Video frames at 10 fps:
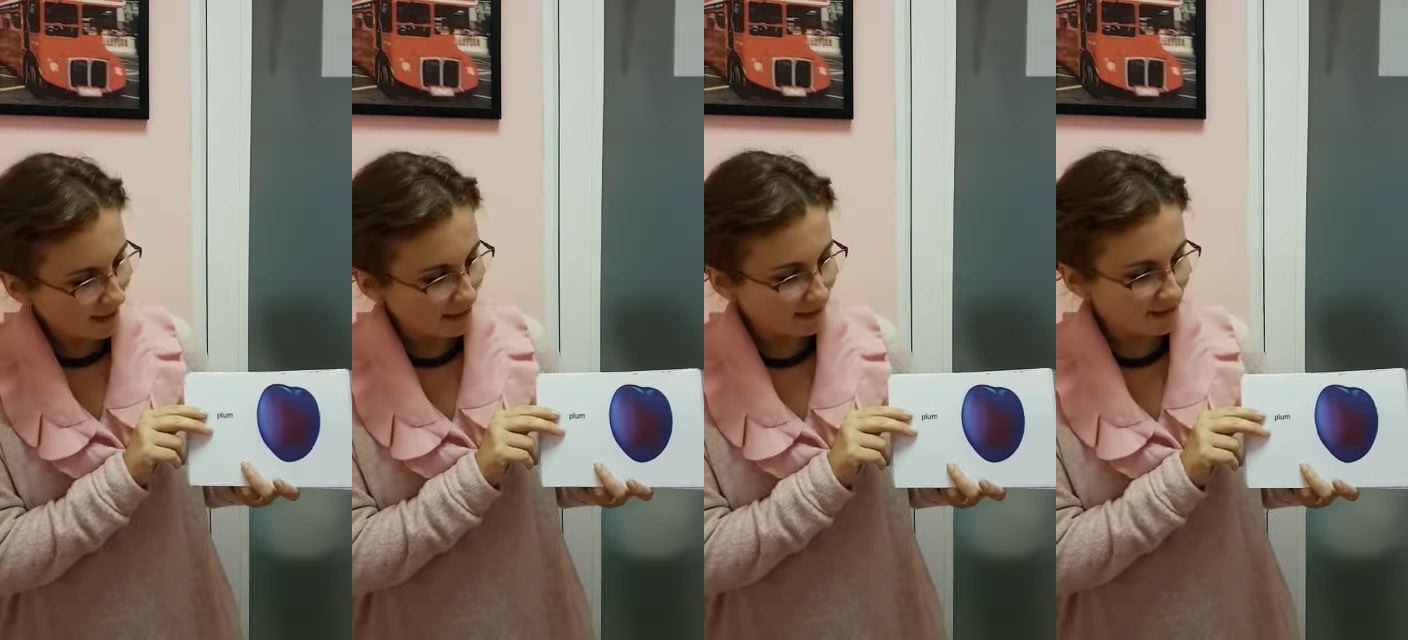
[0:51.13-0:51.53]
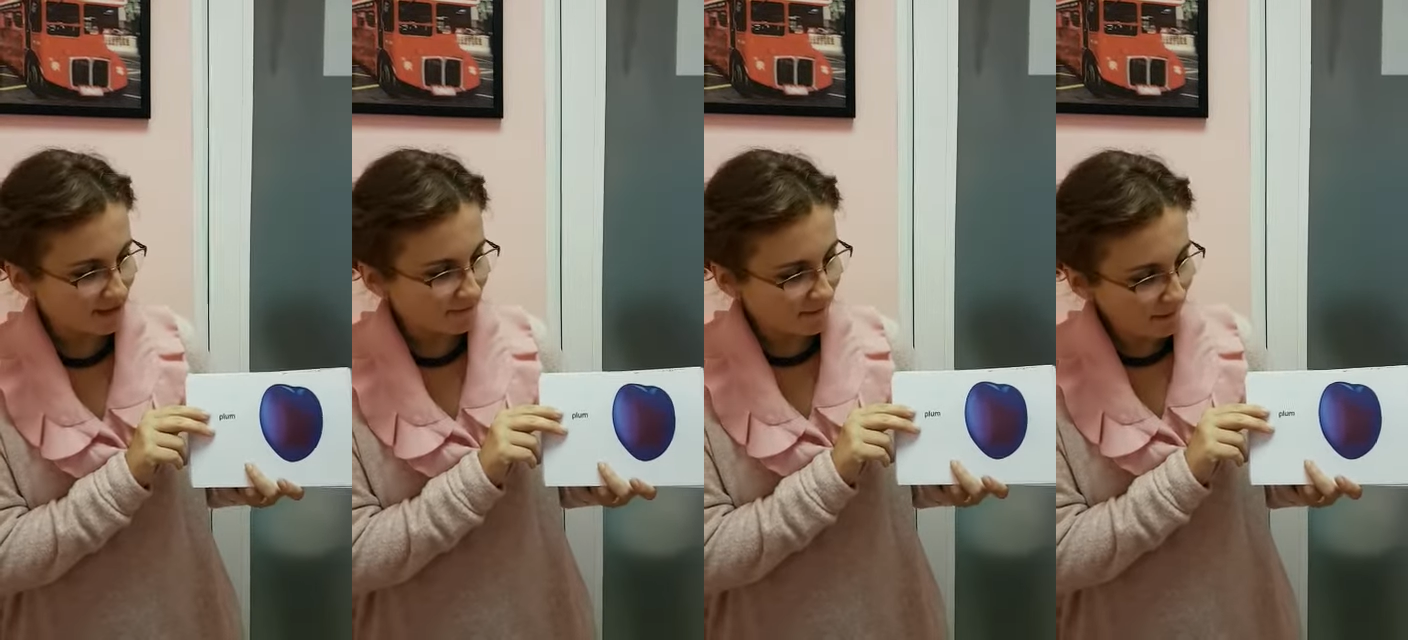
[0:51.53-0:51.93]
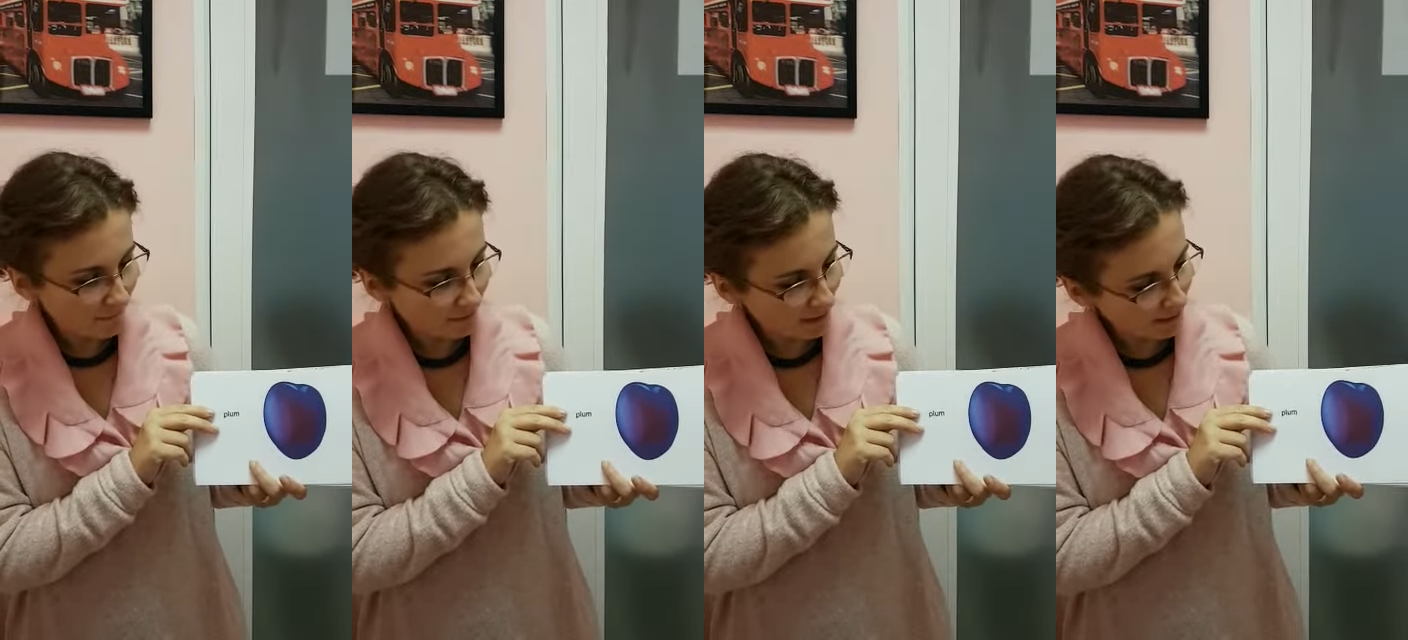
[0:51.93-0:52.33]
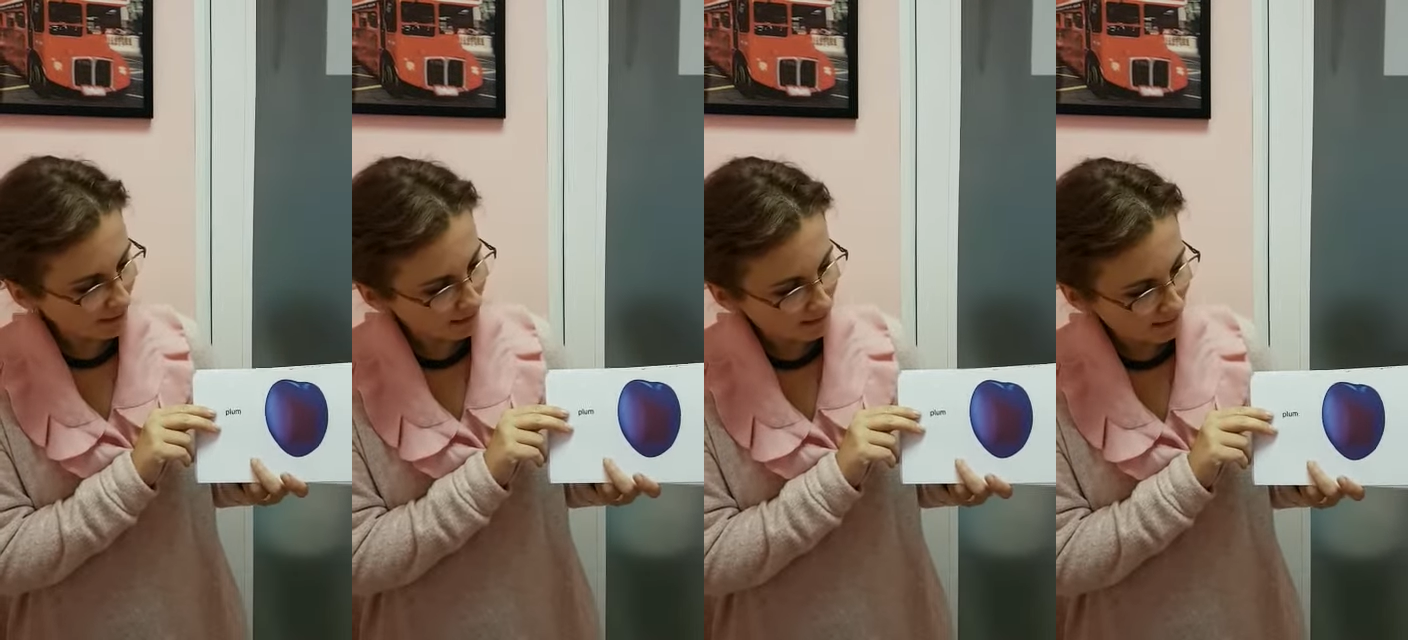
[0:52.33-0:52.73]
It is
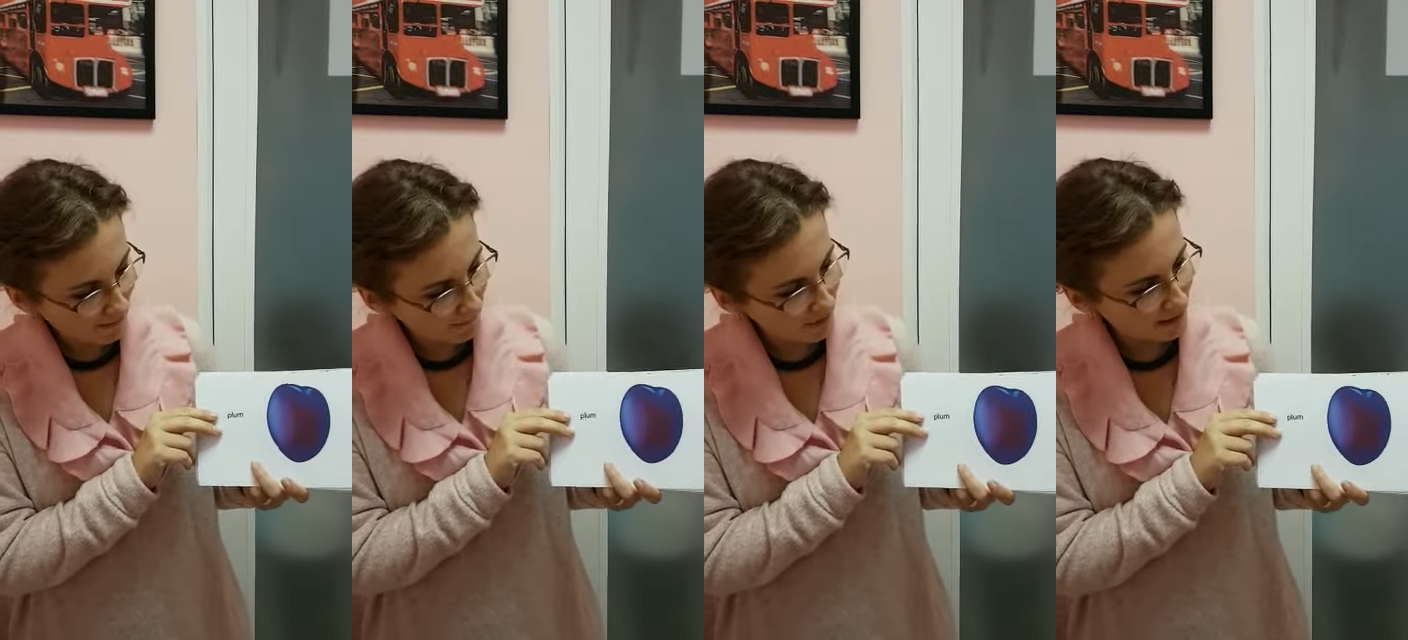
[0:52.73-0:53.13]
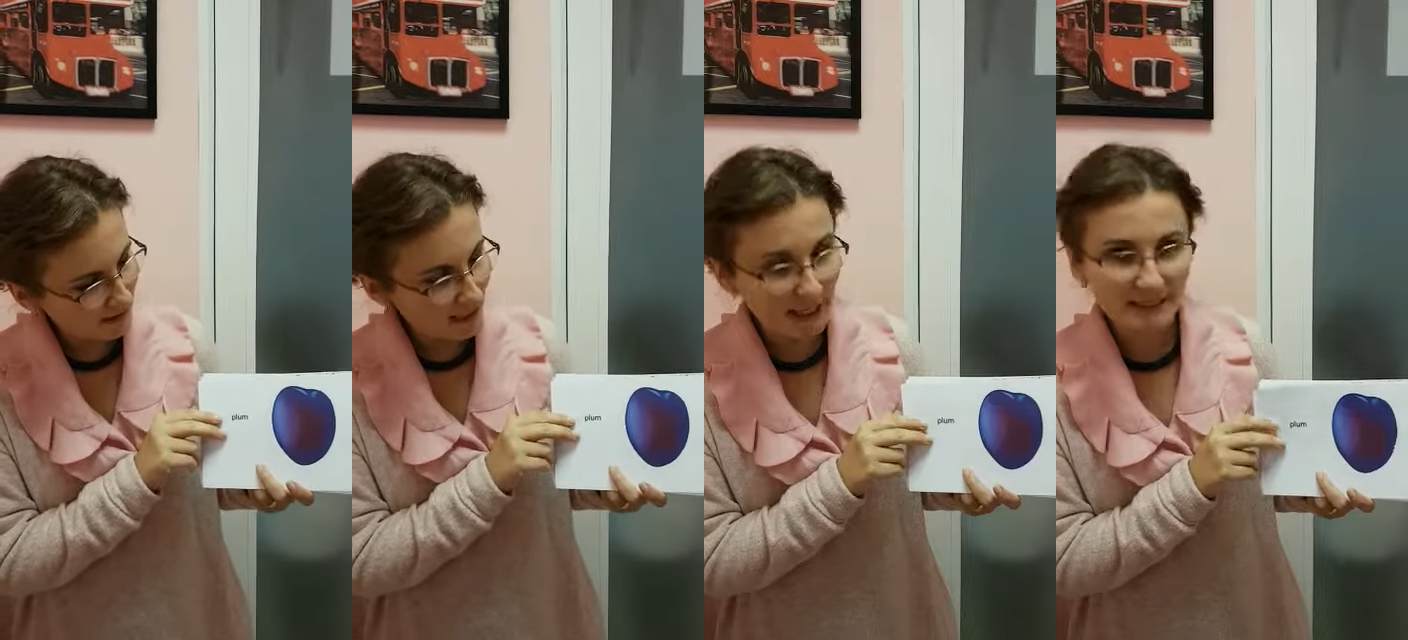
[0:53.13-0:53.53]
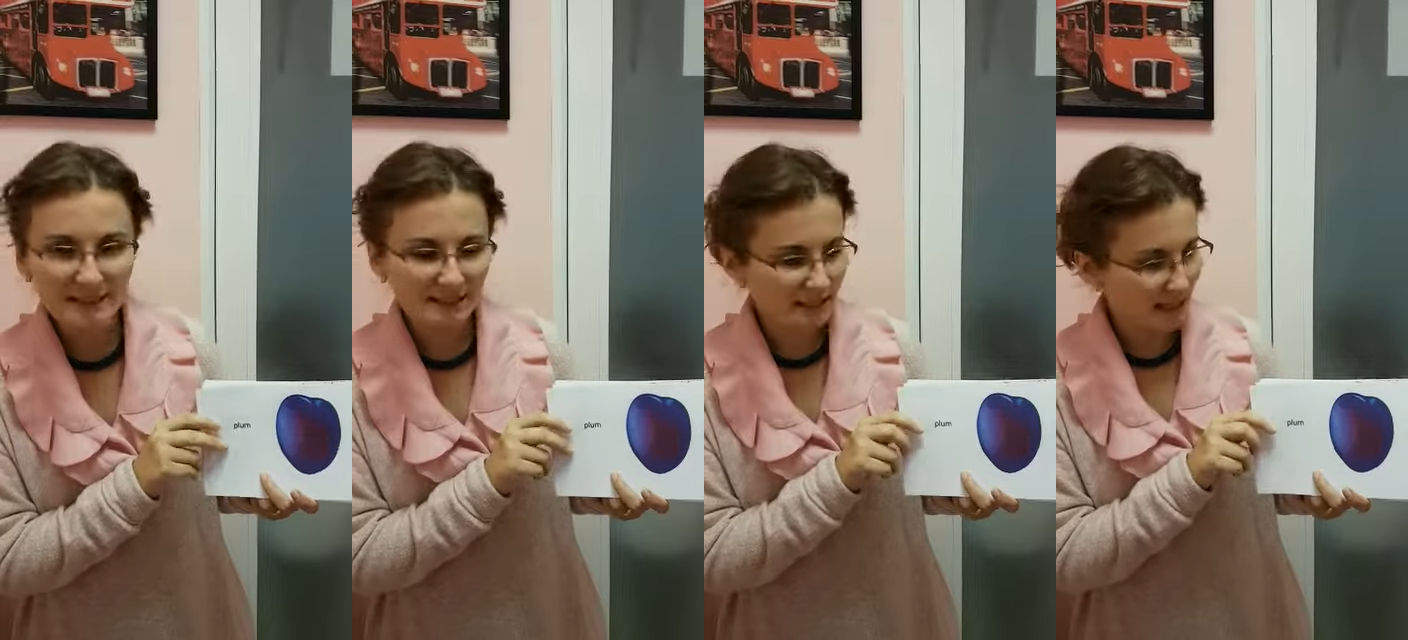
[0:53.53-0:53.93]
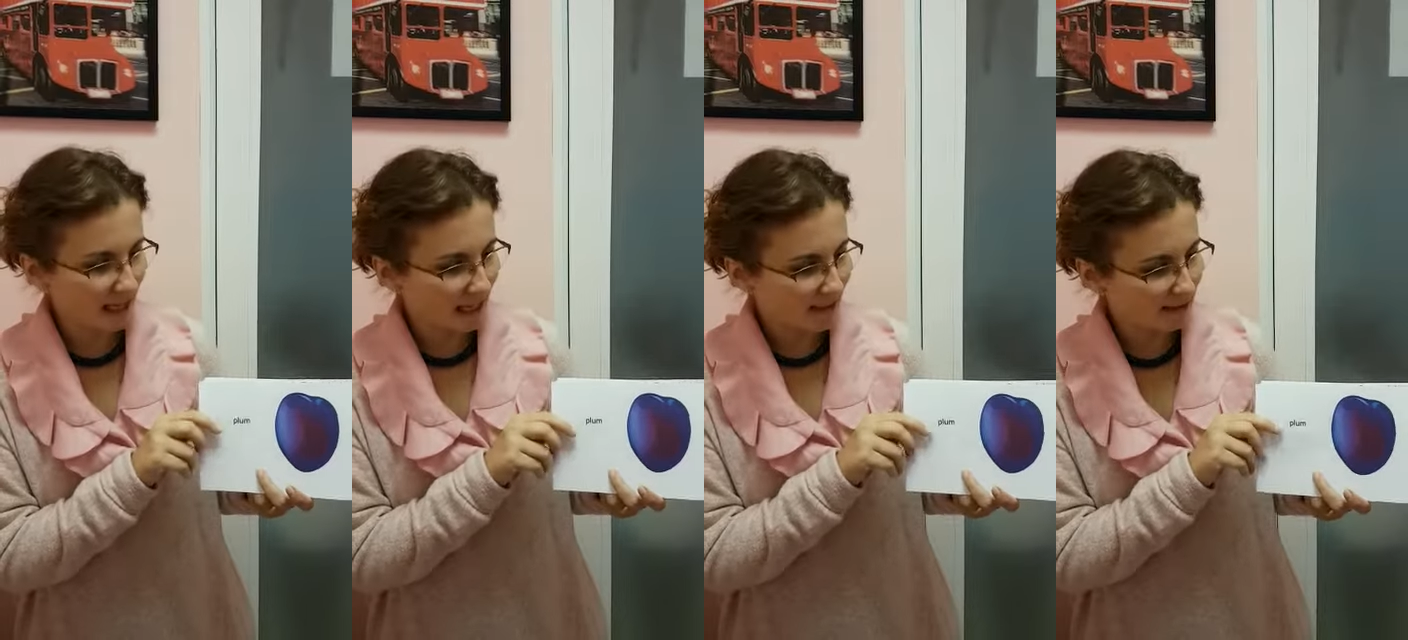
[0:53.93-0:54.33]
very yummy, tasty,
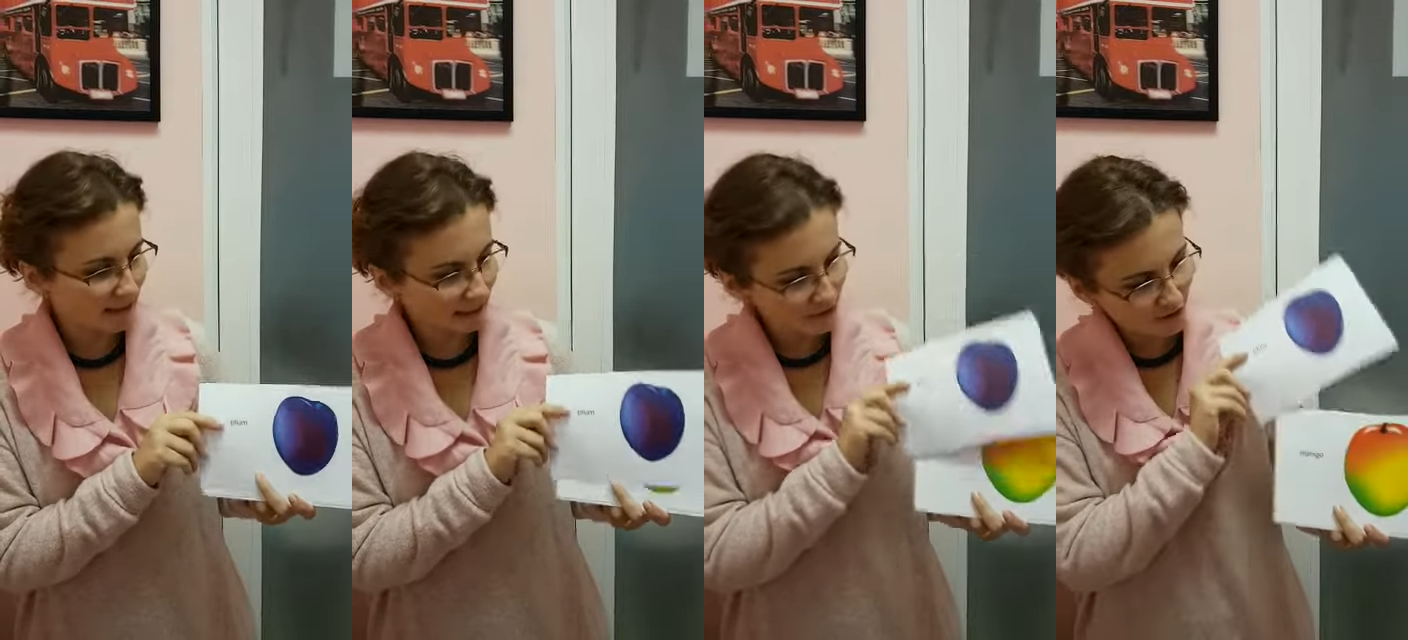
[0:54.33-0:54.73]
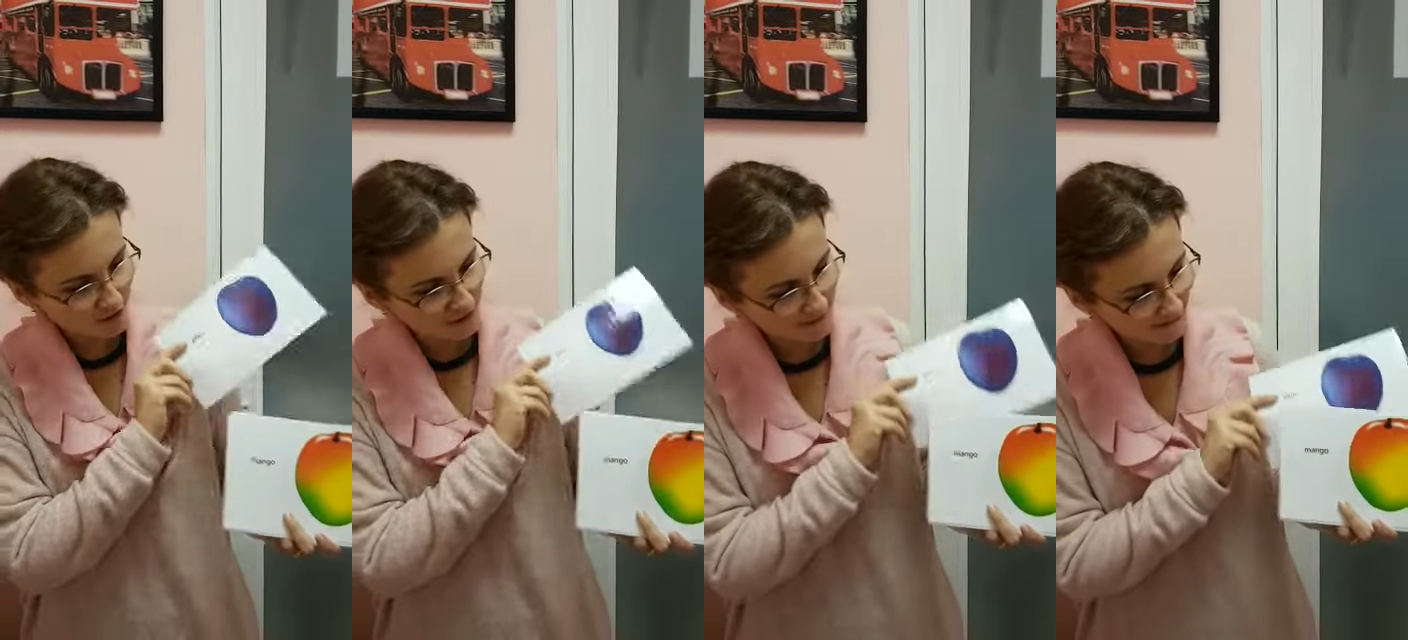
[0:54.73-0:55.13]
and delicious.